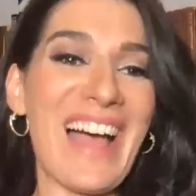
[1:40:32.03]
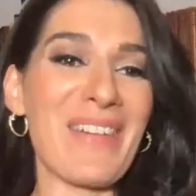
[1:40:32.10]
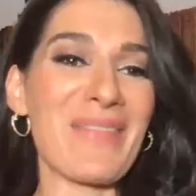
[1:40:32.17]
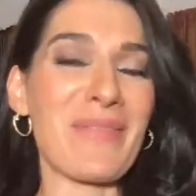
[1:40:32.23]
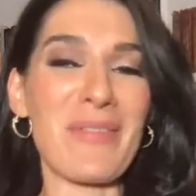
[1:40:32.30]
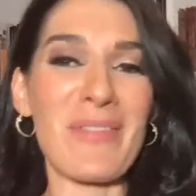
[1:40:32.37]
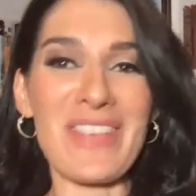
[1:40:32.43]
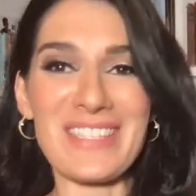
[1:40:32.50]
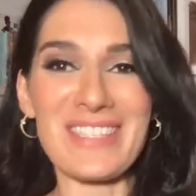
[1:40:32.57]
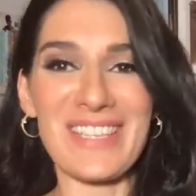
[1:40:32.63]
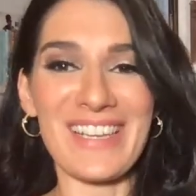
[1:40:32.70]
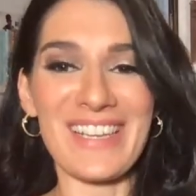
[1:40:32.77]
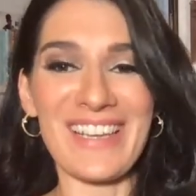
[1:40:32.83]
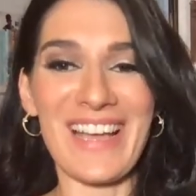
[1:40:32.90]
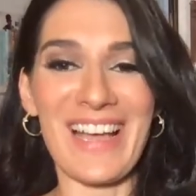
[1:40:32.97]

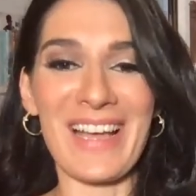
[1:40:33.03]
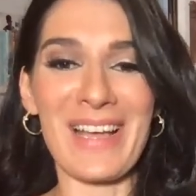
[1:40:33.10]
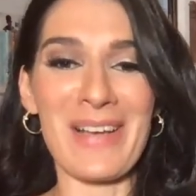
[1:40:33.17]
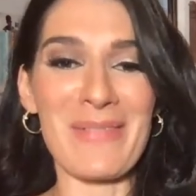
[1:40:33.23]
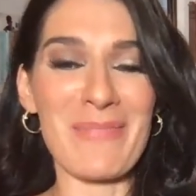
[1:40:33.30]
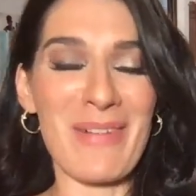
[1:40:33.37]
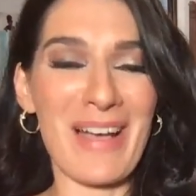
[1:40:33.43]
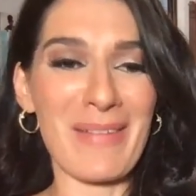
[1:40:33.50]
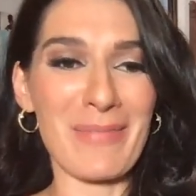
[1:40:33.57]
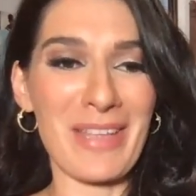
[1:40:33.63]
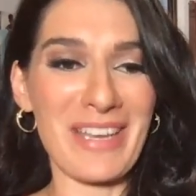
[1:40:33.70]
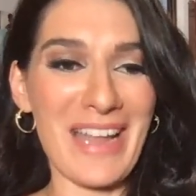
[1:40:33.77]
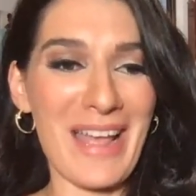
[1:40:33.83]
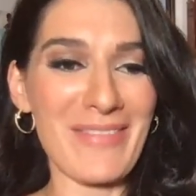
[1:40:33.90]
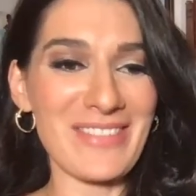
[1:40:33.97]
Professor, I'm
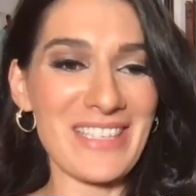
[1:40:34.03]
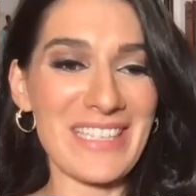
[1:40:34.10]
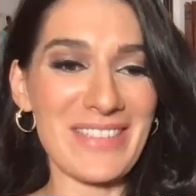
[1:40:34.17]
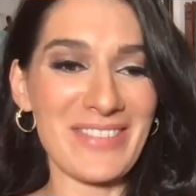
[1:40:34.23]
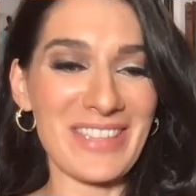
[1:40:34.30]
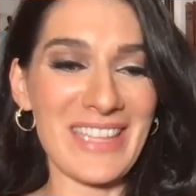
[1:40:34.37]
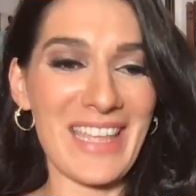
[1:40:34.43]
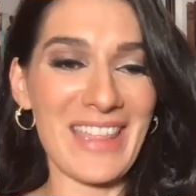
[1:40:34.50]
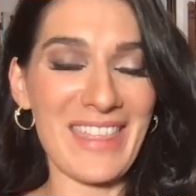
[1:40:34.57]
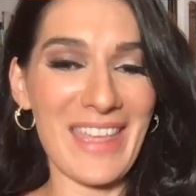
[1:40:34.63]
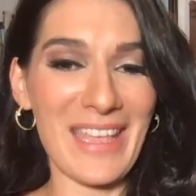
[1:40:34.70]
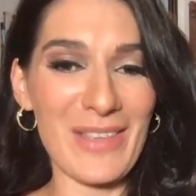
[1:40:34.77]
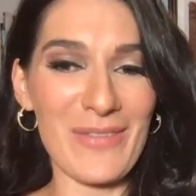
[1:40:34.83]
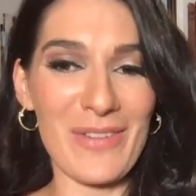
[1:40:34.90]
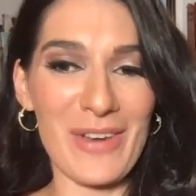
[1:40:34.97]
going to have to leave it there.
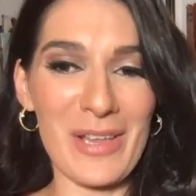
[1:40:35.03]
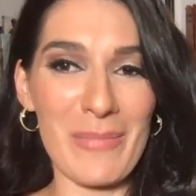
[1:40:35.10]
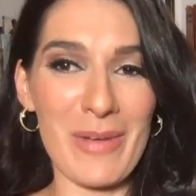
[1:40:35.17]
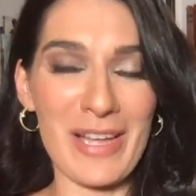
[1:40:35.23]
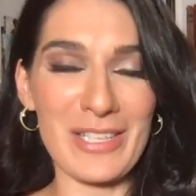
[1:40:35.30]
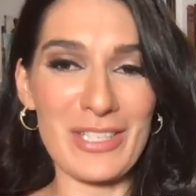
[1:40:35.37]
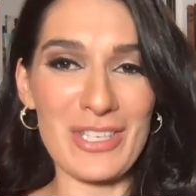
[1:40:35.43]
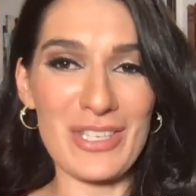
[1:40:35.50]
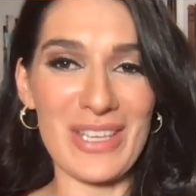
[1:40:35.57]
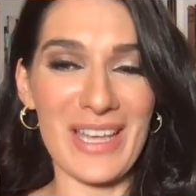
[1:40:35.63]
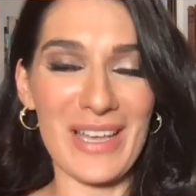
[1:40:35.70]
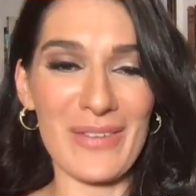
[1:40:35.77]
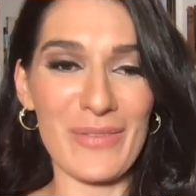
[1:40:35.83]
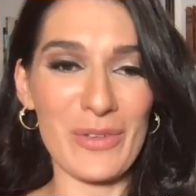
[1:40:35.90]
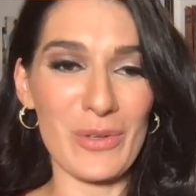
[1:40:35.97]
Thank you very much
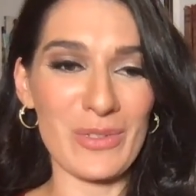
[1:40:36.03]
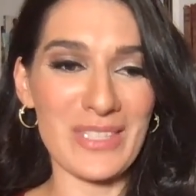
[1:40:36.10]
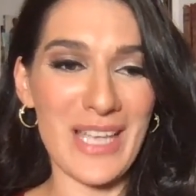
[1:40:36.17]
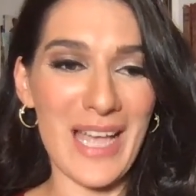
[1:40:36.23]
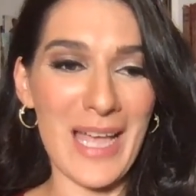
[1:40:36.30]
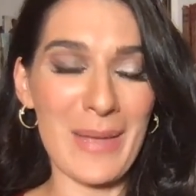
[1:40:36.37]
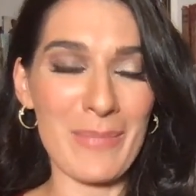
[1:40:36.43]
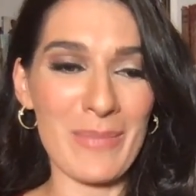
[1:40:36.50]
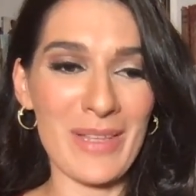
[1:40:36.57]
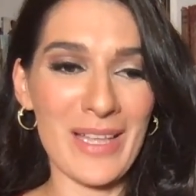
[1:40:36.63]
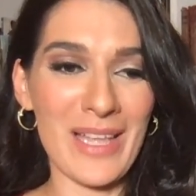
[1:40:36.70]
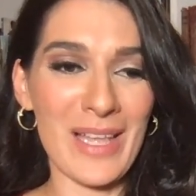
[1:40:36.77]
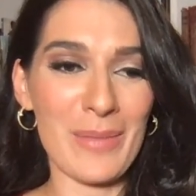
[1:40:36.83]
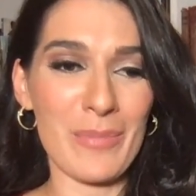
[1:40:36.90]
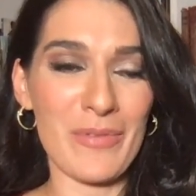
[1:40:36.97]
for your time.
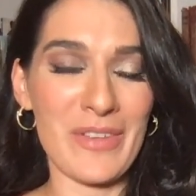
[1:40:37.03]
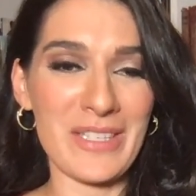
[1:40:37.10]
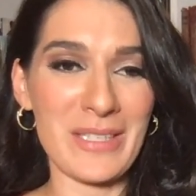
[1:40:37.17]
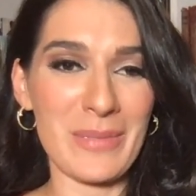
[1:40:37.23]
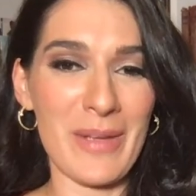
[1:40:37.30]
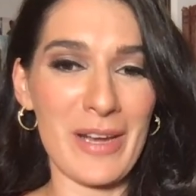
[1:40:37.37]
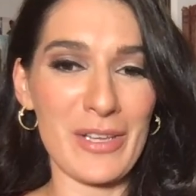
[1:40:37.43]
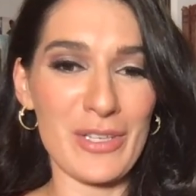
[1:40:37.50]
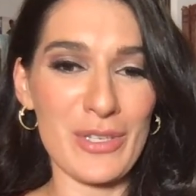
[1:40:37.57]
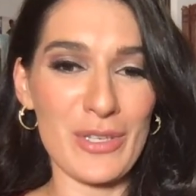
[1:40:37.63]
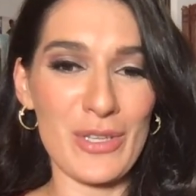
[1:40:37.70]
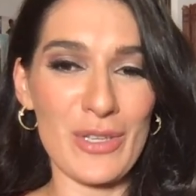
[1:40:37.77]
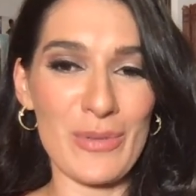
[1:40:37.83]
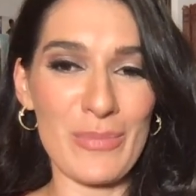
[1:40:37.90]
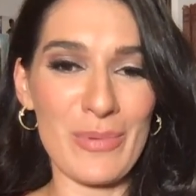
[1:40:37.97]
Professor Barry
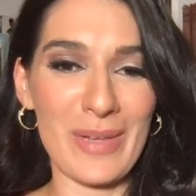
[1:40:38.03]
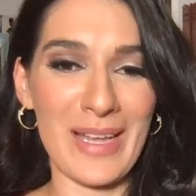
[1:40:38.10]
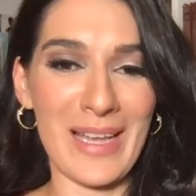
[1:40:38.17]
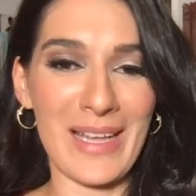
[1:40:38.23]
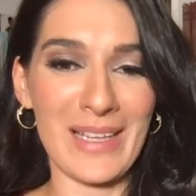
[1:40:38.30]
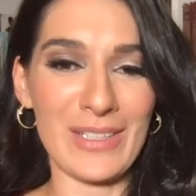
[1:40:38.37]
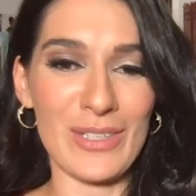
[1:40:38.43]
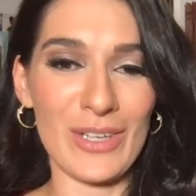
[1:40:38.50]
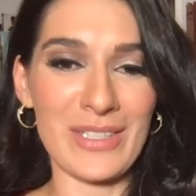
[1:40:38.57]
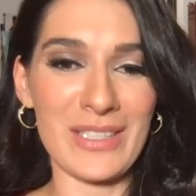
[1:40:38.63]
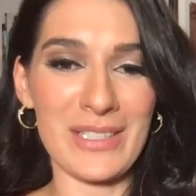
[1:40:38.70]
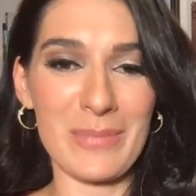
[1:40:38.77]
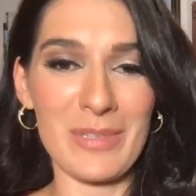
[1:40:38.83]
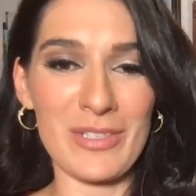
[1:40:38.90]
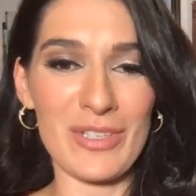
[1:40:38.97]
Schoub, Dr.
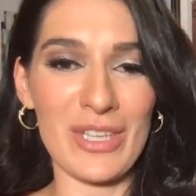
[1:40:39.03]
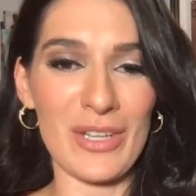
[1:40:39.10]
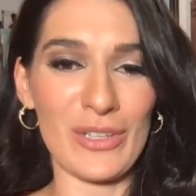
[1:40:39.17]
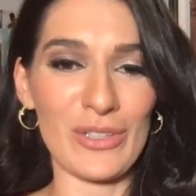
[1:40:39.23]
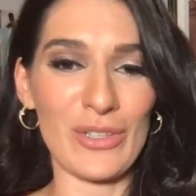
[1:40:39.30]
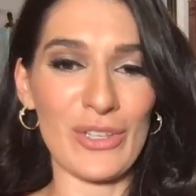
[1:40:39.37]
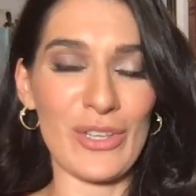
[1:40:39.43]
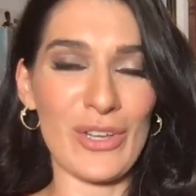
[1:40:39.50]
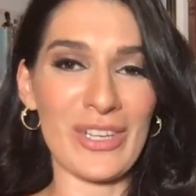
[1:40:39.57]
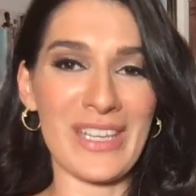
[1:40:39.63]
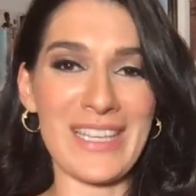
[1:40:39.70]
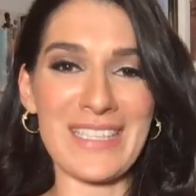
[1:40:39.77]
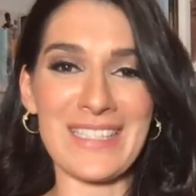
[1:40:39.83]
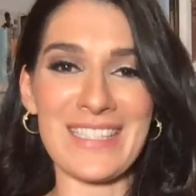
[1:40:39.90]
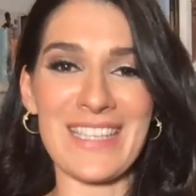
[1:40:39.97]
Dimitri
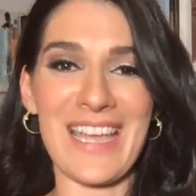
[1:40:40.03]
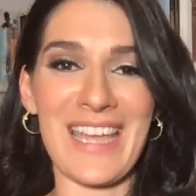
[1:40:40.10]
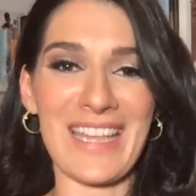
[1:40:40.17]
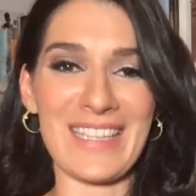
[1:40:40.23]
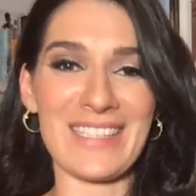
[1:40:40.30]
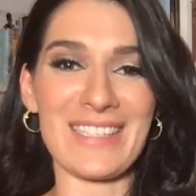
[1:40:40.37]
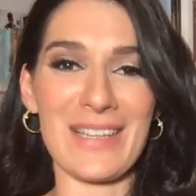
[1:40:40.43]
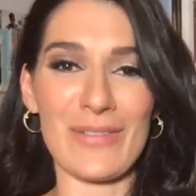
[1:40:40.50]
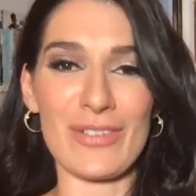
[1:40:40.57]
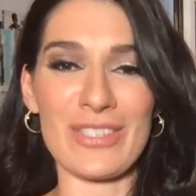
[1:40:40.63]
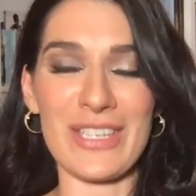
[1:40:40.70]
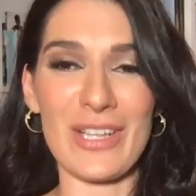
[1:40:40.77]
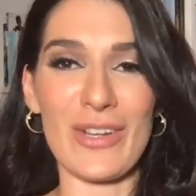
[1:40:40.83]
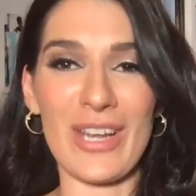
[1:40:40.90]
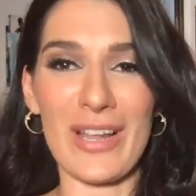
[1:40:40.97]
Kontogeorgis, and Stavros
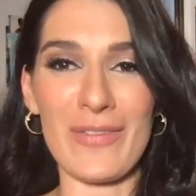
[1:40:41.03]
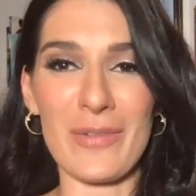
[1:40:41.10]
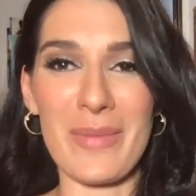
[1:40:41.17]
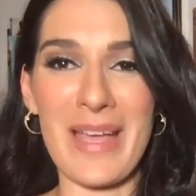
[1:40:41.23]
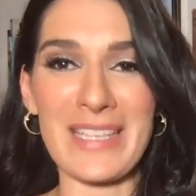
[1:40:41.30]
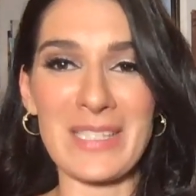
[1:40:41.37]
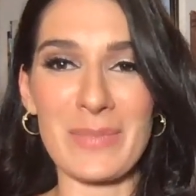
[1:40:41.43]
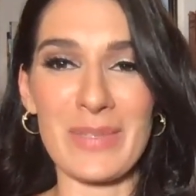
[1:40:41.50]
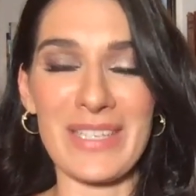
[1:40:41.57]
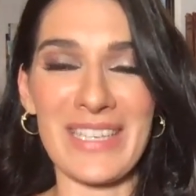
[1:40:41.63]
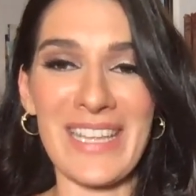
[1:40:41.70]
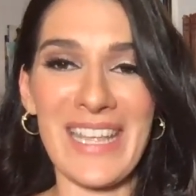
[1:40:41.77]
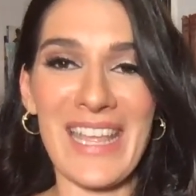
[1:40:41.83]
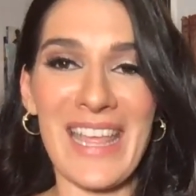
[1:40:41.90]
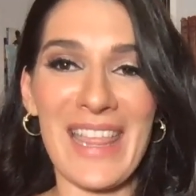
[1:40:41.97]
Nicolaou from Aspen.
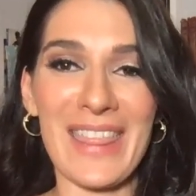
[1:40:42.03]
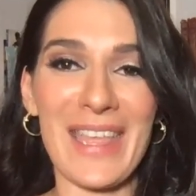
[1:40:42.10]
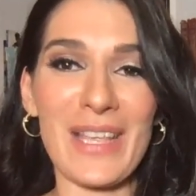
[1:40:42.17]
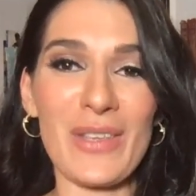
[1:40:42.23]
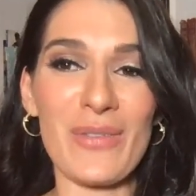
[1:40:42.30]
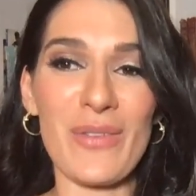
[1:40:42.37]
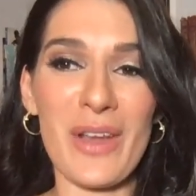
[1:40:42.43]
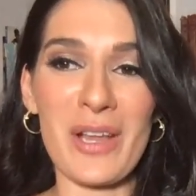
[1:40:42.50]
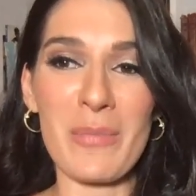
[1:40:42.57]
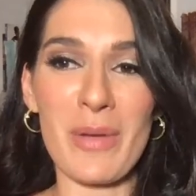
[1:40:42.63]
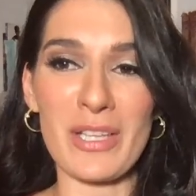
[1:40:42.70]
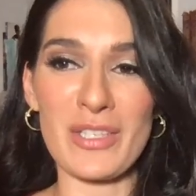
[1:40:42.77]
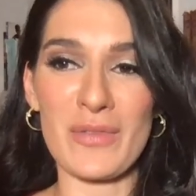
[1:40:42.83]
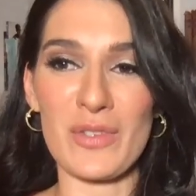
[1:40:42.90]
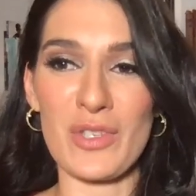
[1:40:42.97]
Thank you very
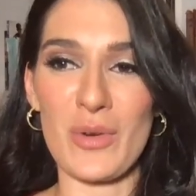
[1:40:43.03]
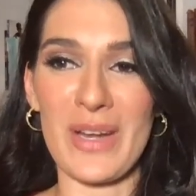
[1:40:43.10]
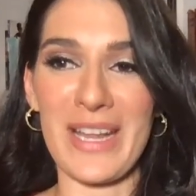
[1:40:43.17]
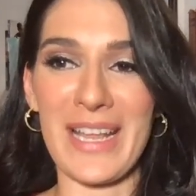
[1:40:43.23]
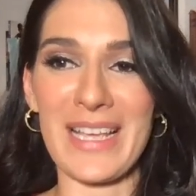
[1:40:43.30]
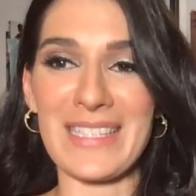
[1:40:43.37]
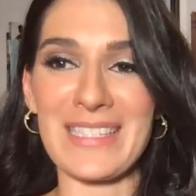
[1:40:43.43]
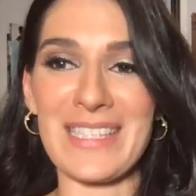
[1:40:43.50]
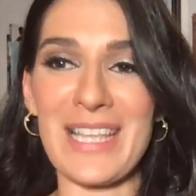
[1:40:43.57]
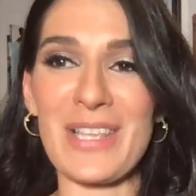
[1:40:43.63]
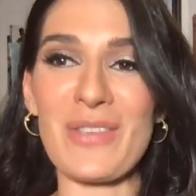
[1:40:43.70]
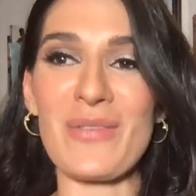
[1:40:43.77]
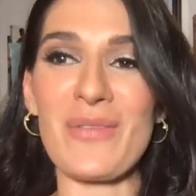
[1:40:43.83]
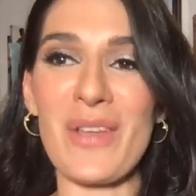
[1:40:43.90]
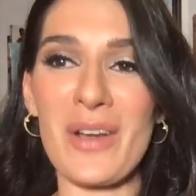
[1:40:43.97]
much for joining us.
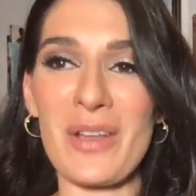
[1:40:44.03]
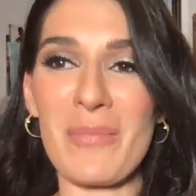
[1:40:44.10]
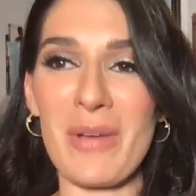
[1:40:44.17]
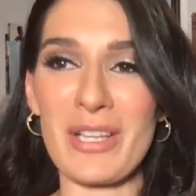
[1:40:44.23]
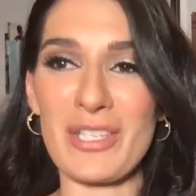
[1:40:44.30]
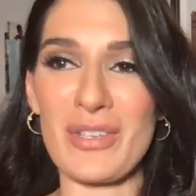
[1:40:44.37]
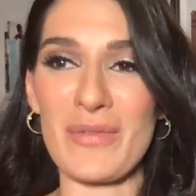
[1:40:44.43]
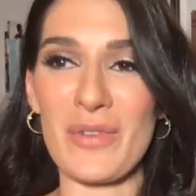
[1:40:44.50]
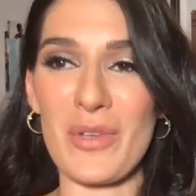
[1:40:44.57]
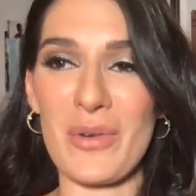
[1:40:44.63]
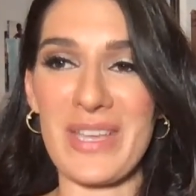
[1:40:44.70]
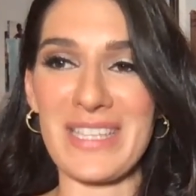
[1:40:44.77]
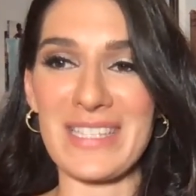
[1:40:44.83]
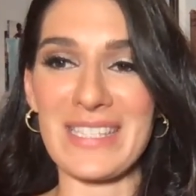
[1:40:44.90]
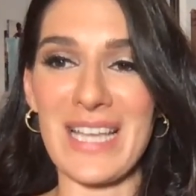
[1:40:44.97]
Thank you very much for your
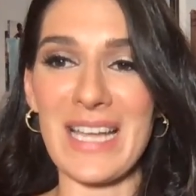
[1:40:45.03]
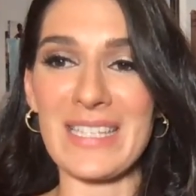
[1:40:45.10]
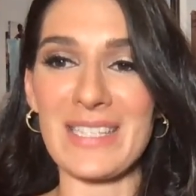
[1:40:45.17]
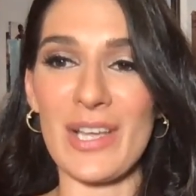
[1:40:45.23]
insights.